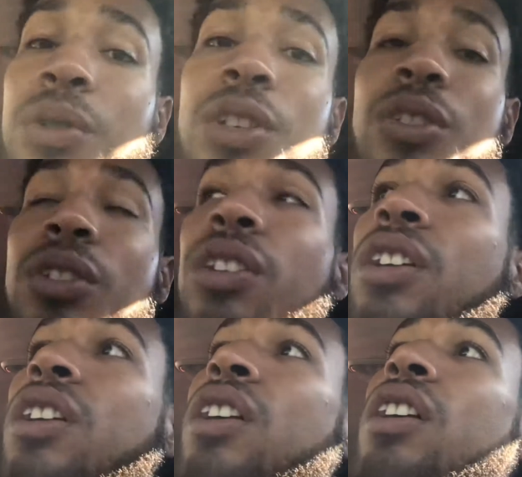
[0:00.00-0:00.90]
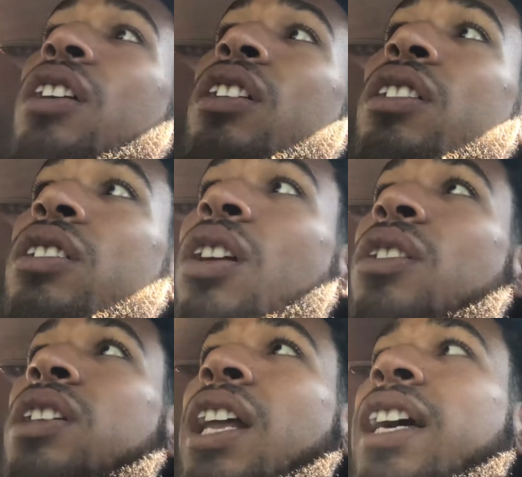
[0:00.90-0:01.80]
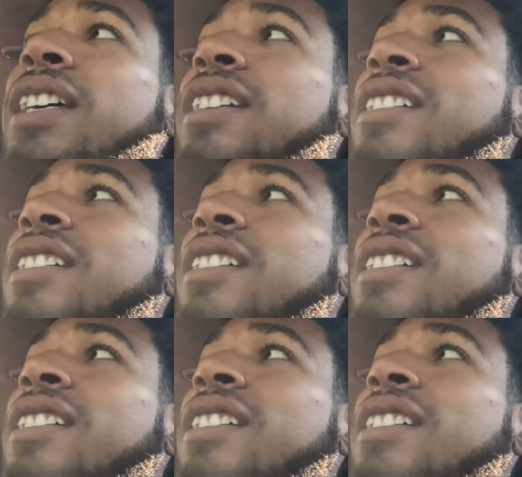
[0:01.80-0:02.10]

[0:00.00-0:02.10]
real. You know, and like,